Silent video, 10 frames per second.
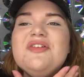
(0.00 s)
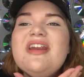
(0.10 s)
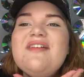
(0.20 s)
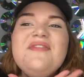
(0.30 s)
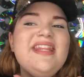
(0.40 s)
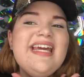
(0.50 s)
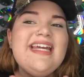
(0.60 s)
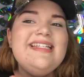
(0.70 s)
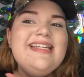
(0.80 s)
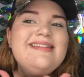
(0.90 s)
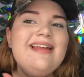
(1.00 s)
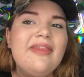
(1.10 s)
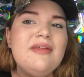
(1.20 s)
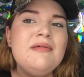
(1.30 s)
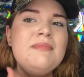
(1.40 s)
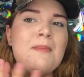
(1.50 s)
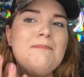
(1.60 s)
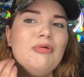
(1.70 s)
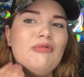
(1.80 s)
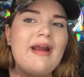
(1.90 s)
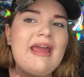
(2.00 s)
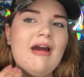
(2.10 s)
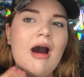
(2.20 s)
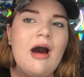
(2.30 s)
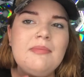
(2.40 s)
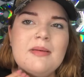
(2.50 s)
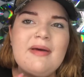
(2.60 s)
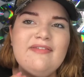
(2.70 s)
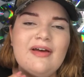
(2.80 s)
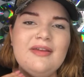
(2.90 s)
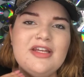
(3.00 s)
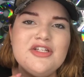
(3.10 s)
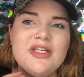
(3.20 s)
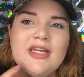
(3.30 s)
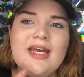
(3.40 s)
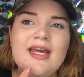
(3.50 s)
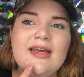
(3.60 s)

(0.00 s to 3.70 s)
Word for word: and I feel like it did nothing but break up my foundation,